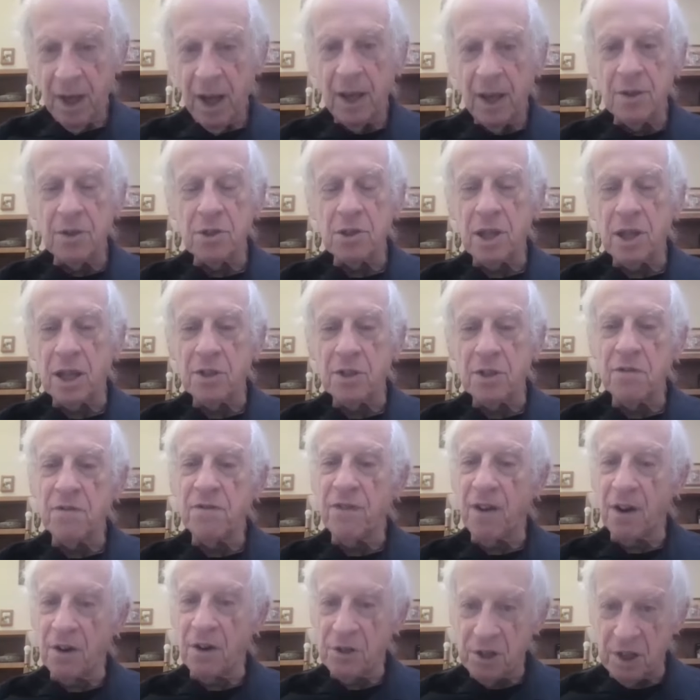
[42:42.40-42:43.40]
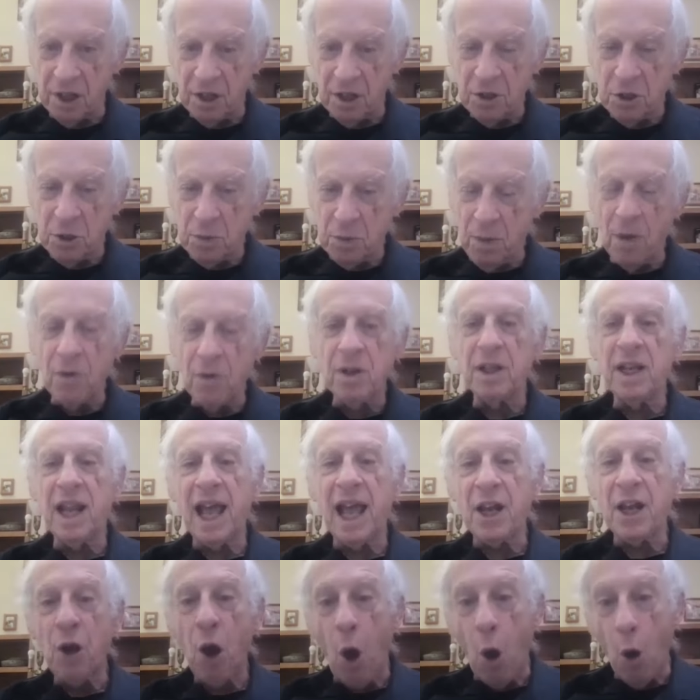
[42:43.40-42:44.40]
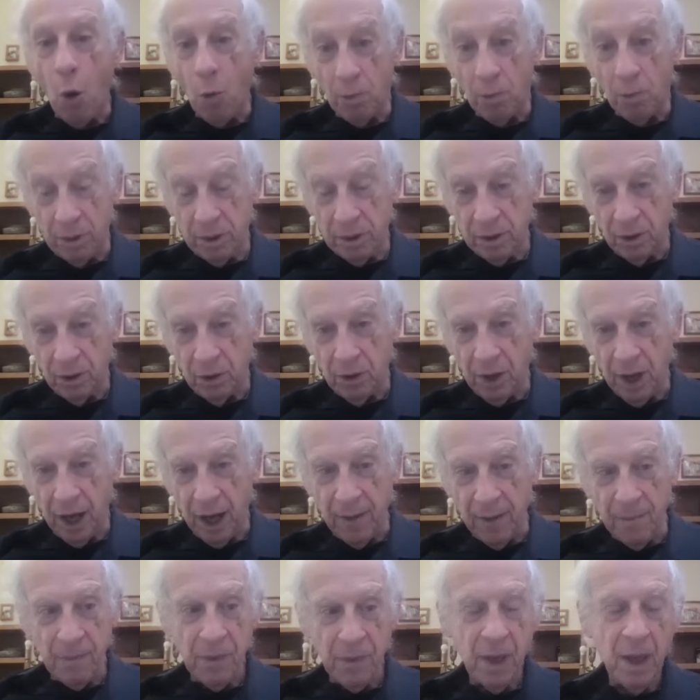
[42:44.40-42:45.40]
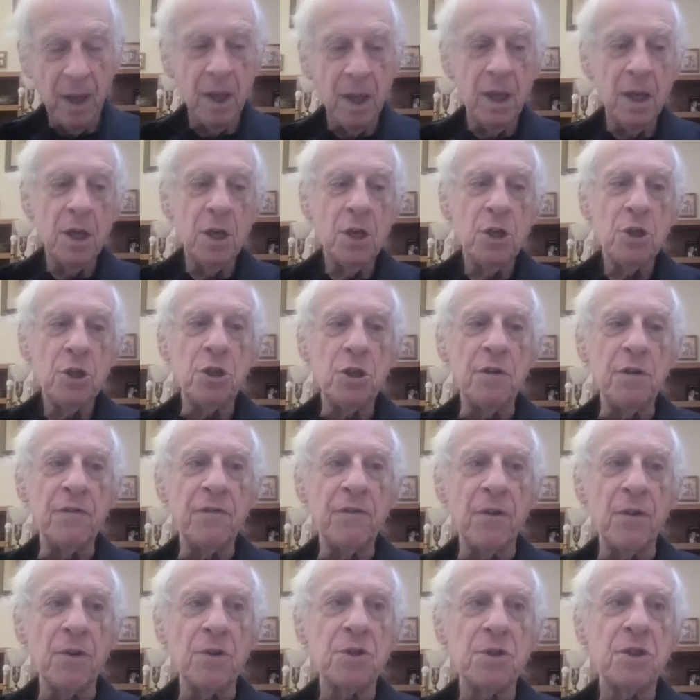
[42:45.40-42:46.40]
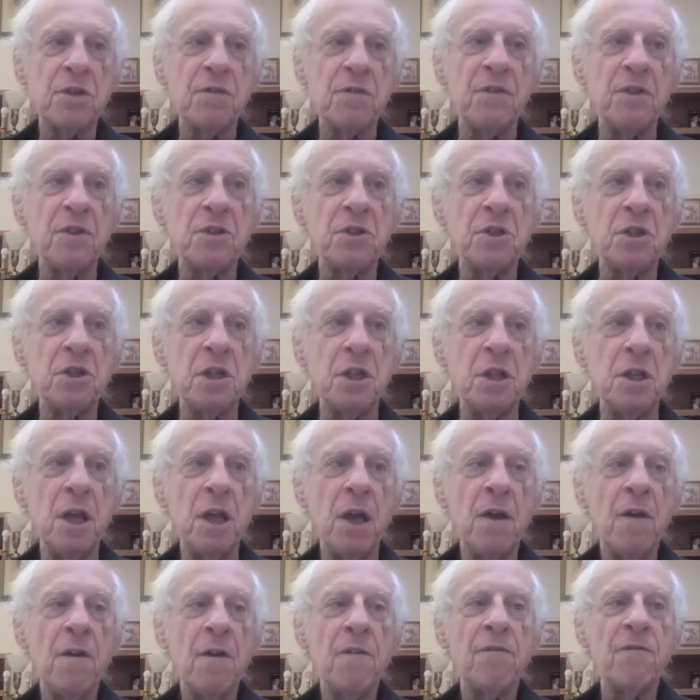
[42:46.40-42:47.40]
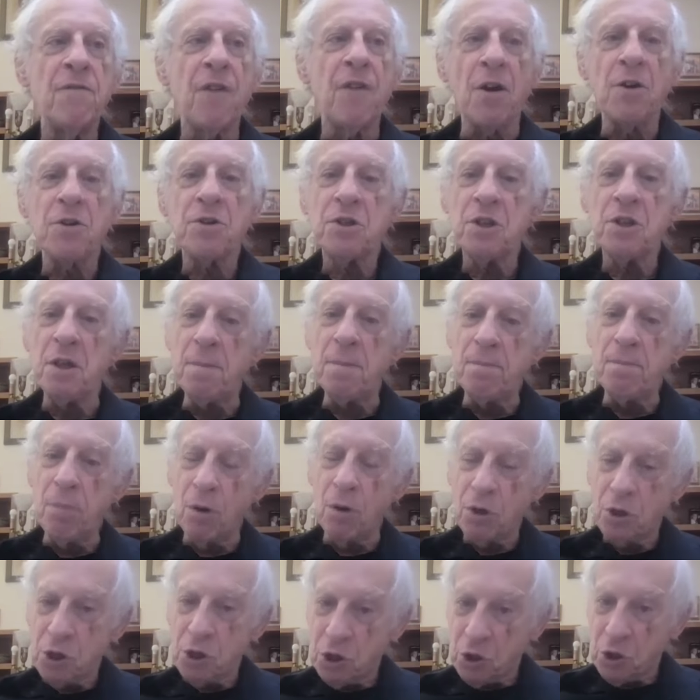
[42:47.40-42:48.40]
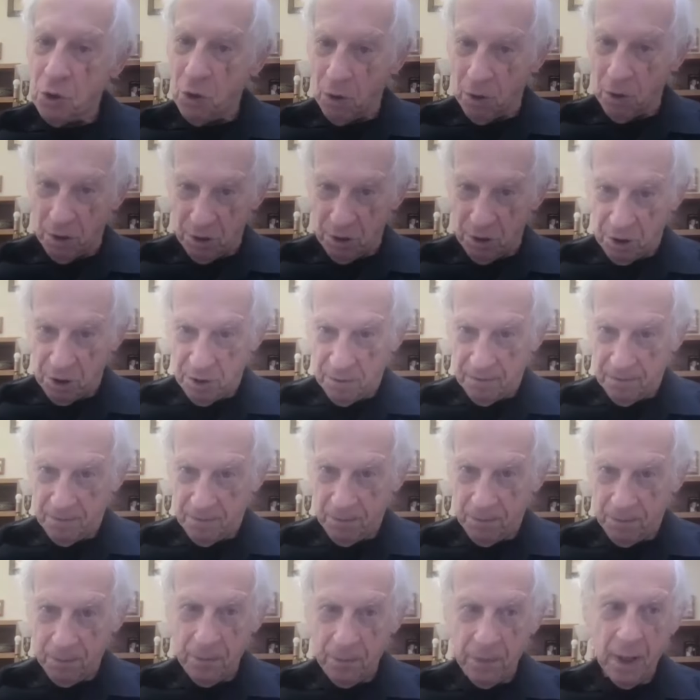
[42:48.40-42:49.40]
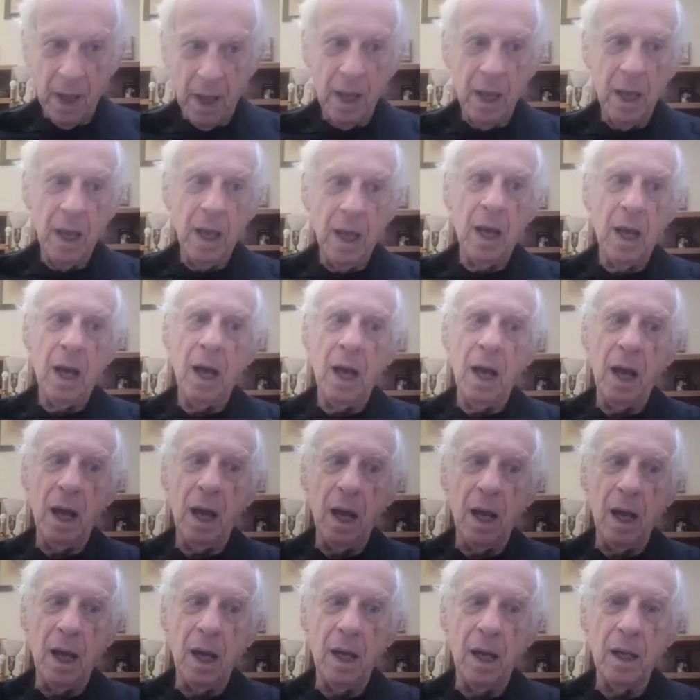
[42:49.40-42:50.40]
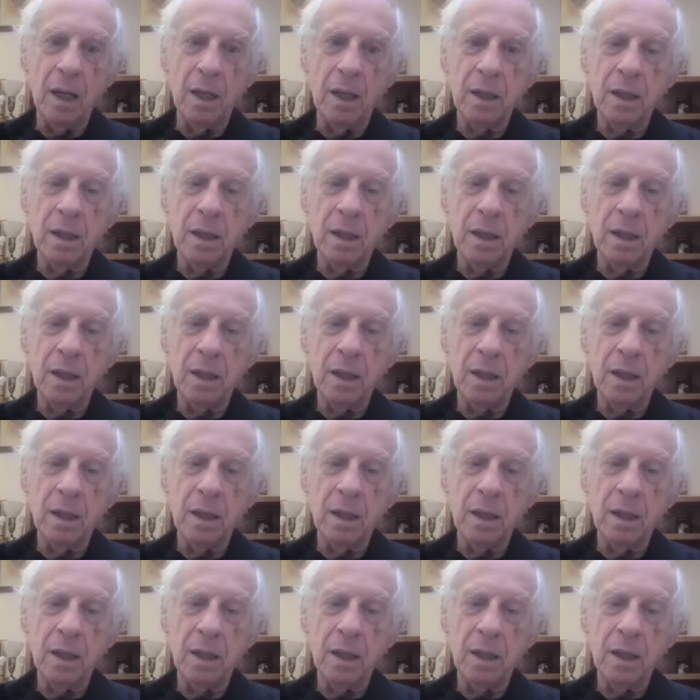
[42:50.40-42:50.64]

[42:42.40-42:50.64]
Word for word: and there's lots of Farsi spoken at home. Okay. She first visited Farsi bookstores. Uh,